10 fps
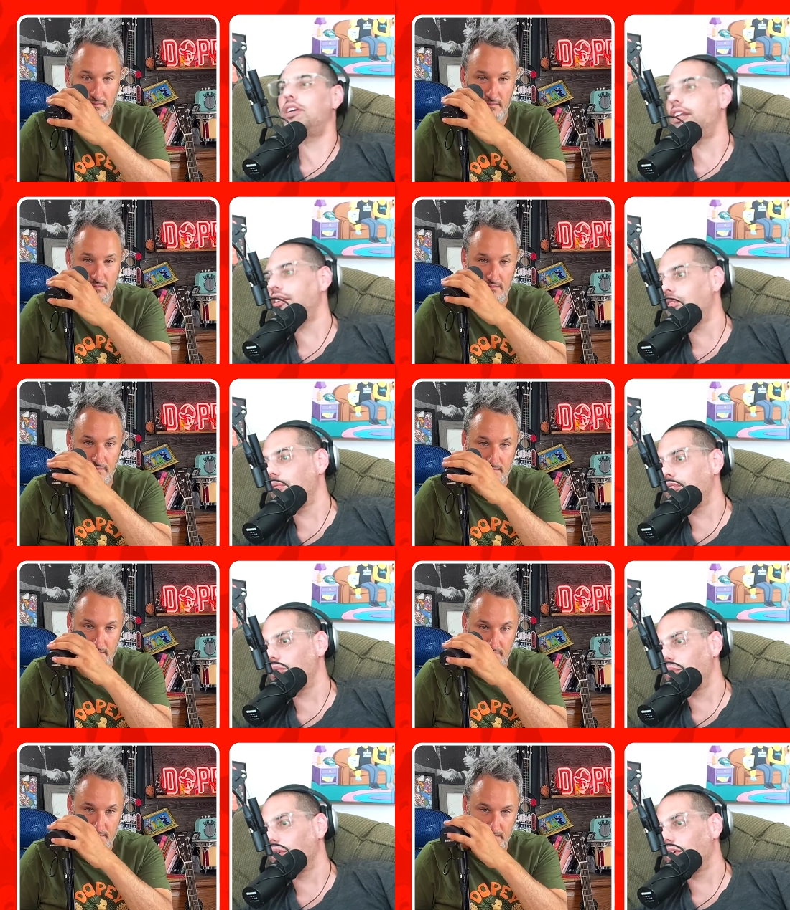Speaker 1: You did it. You
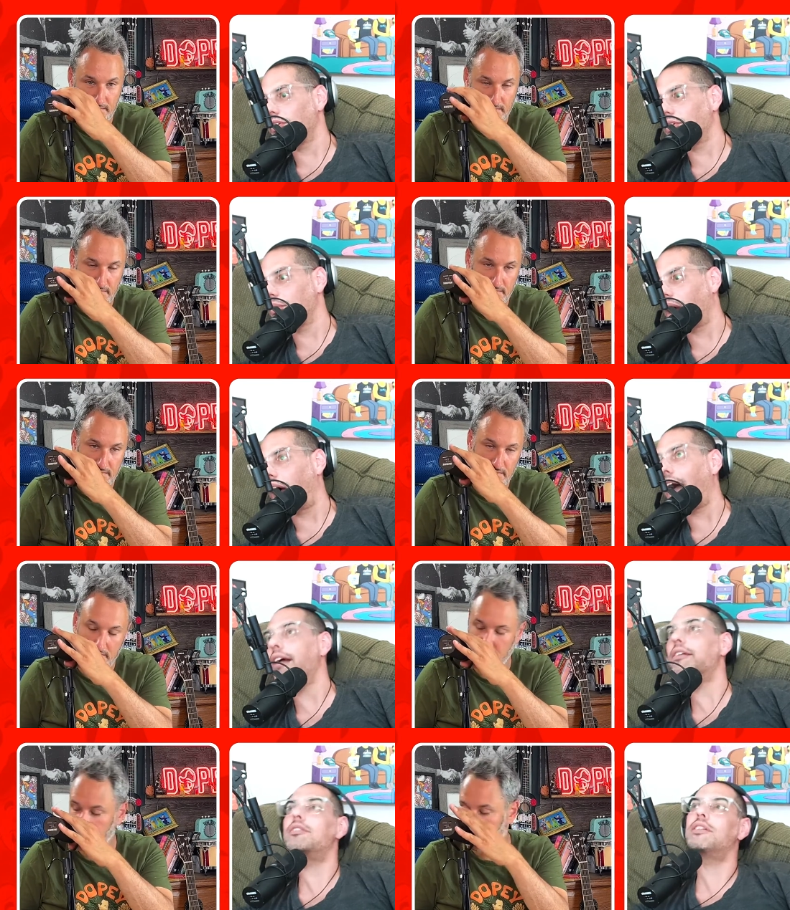you were you were
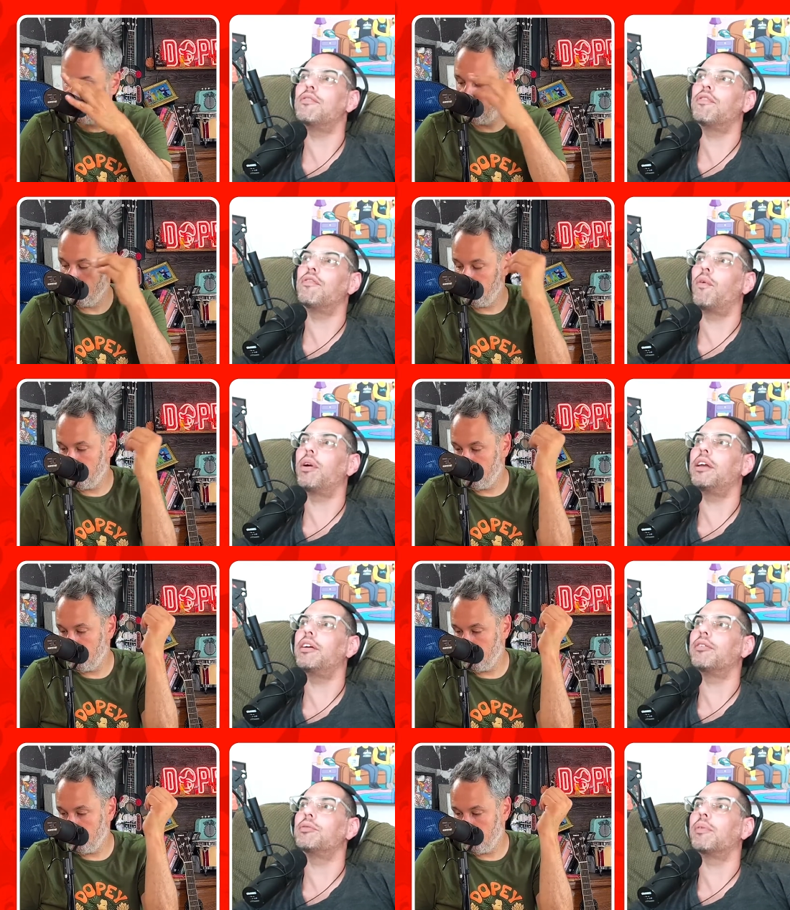high. You said for
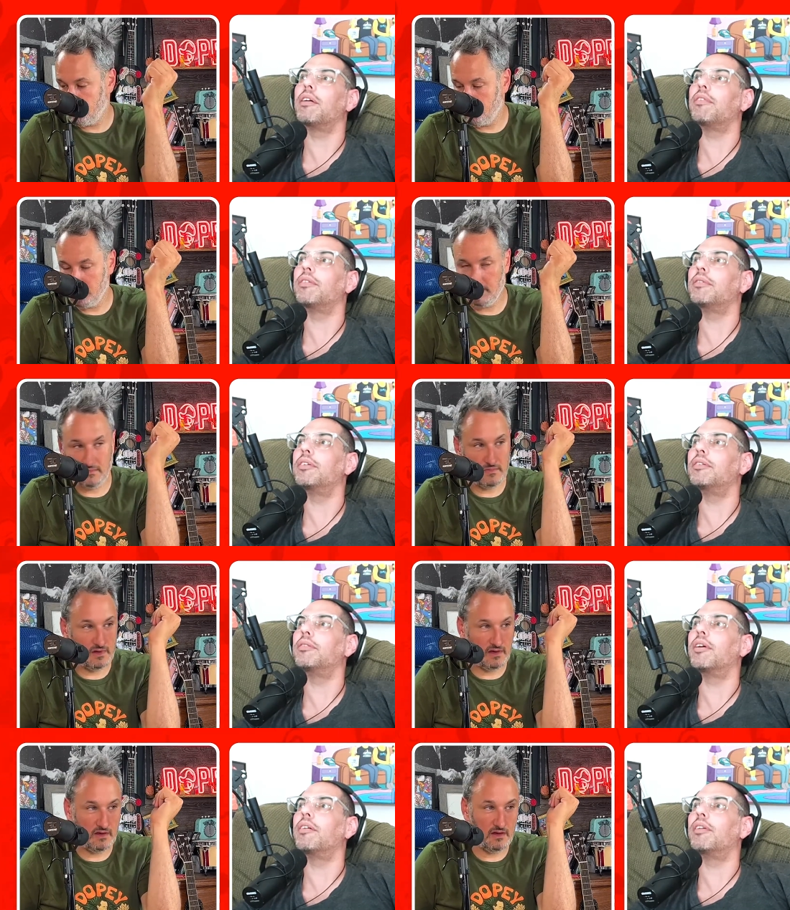forty years or whatever
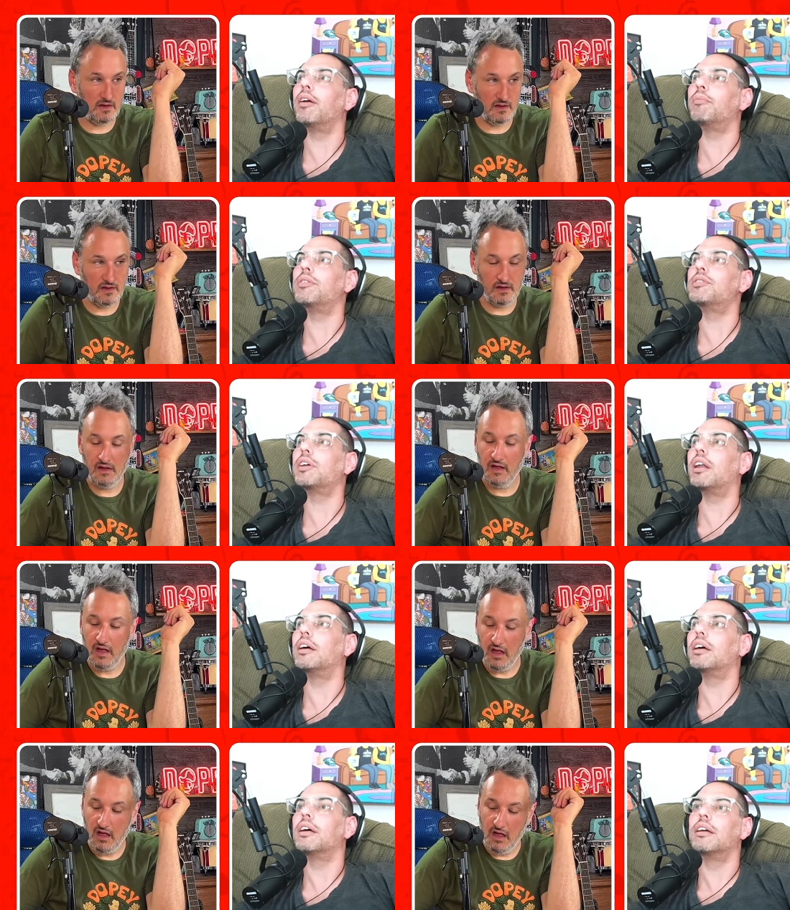whatever number you
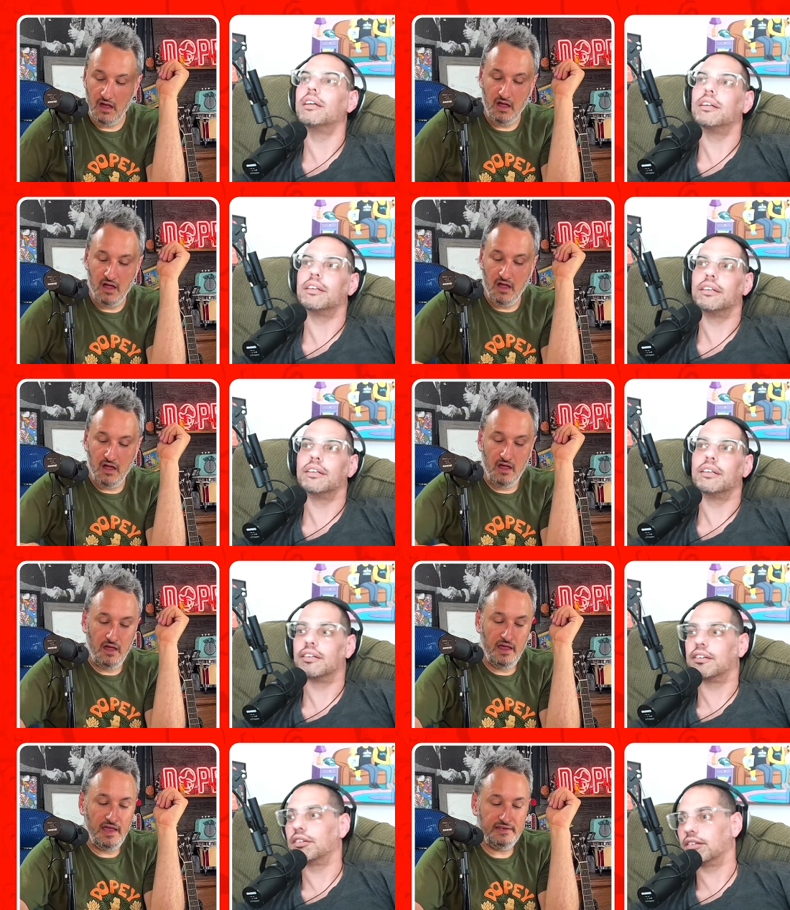said.
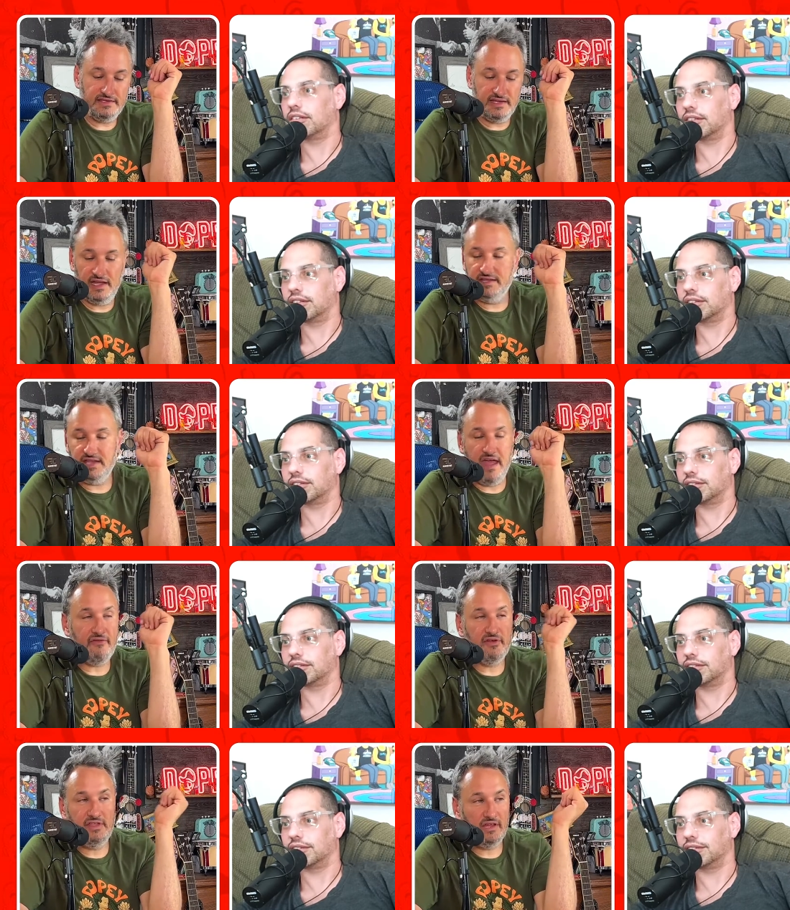
Speaker 2: It's it's
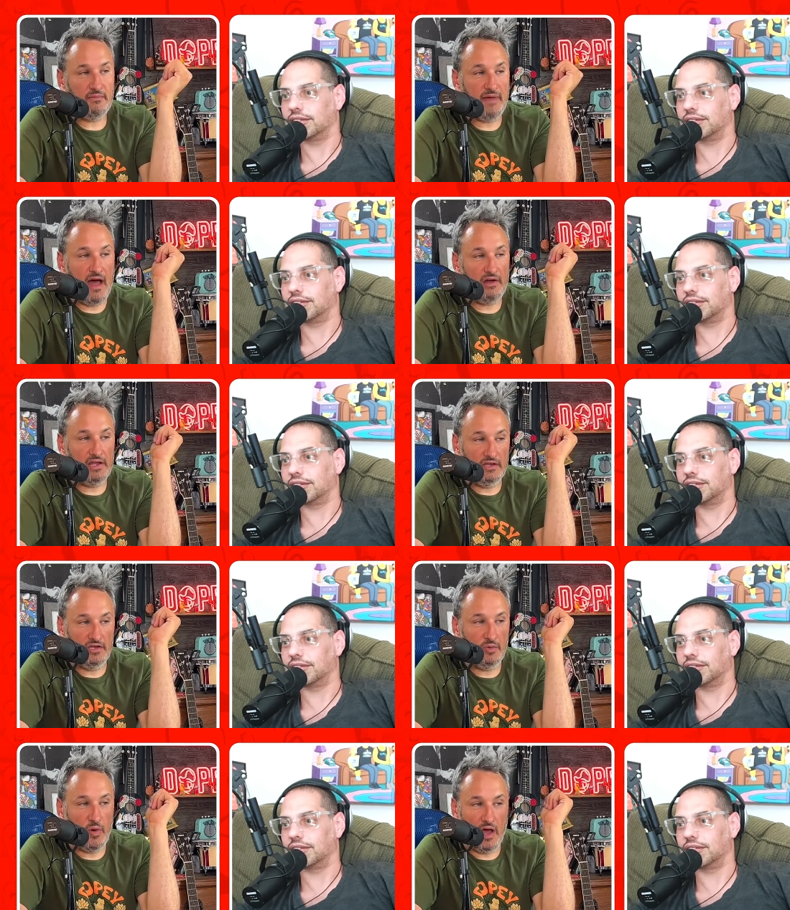everything about
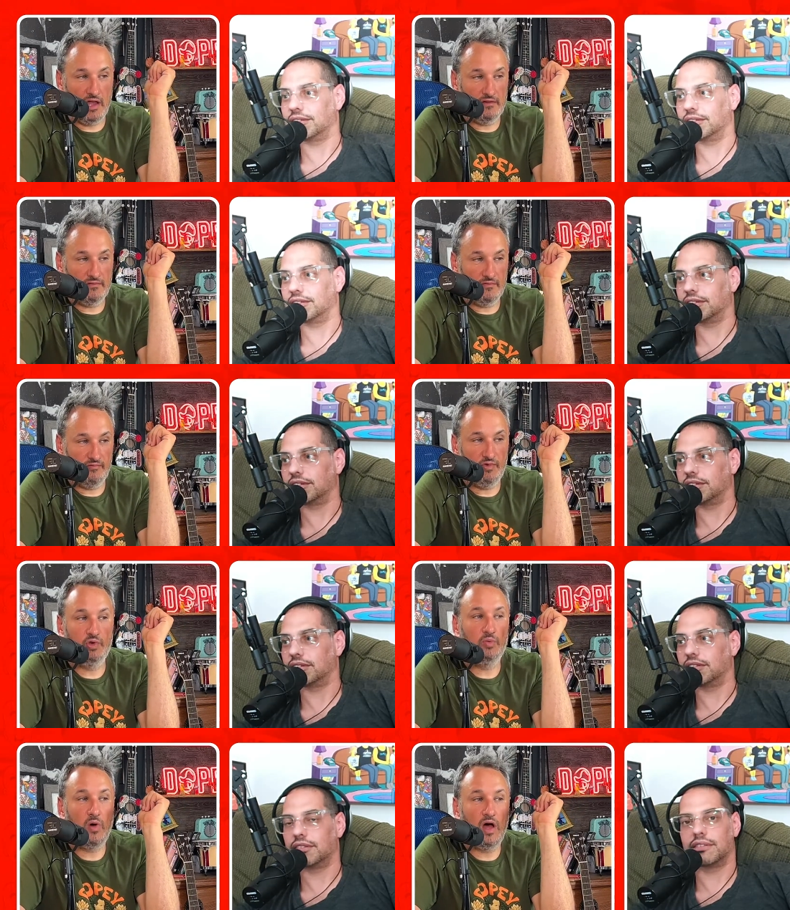it you want.
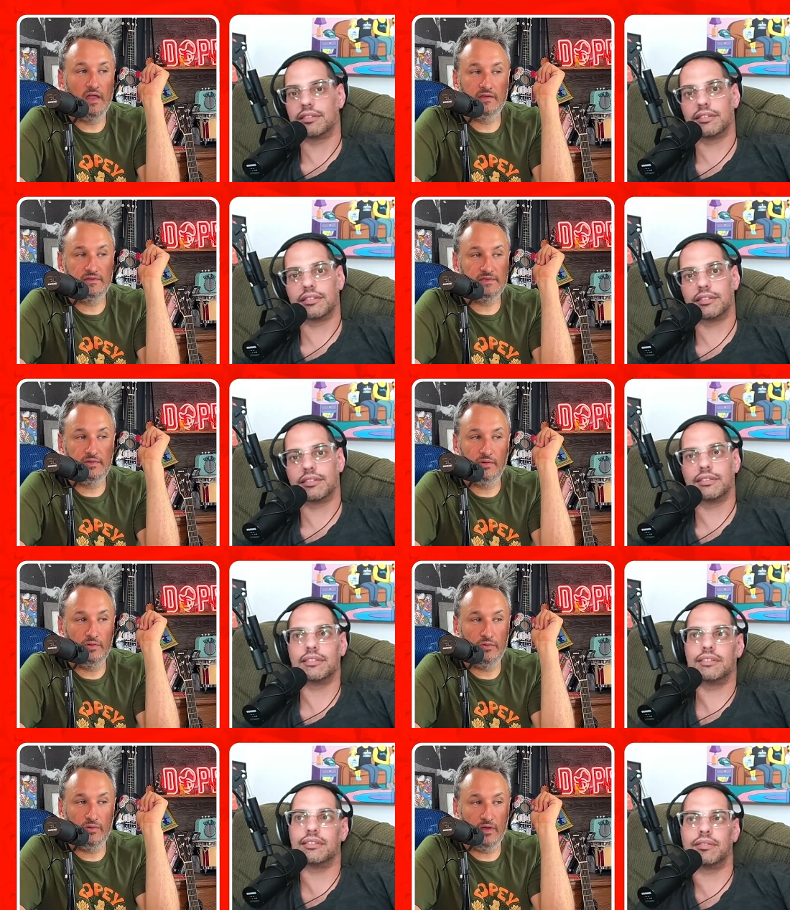You want
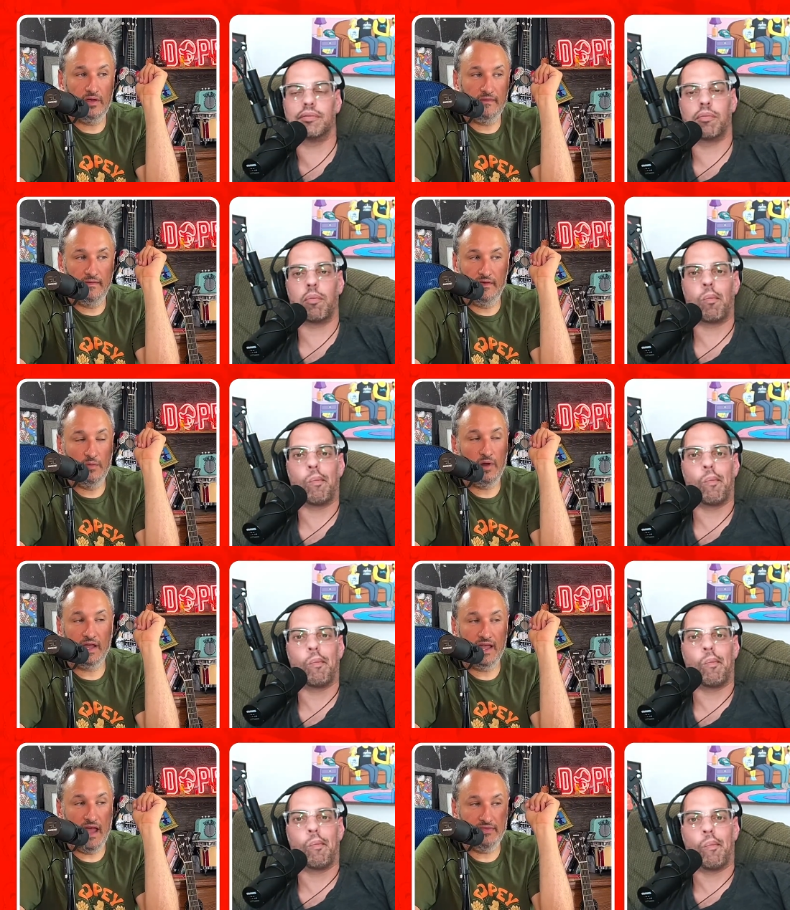to you
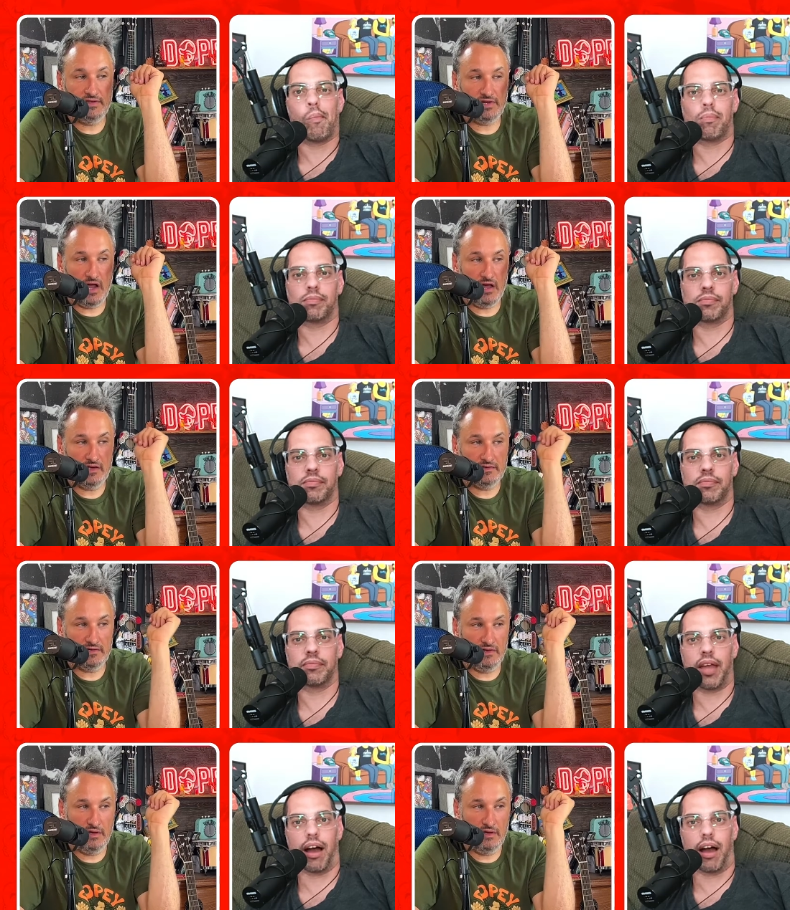want to get the drugs.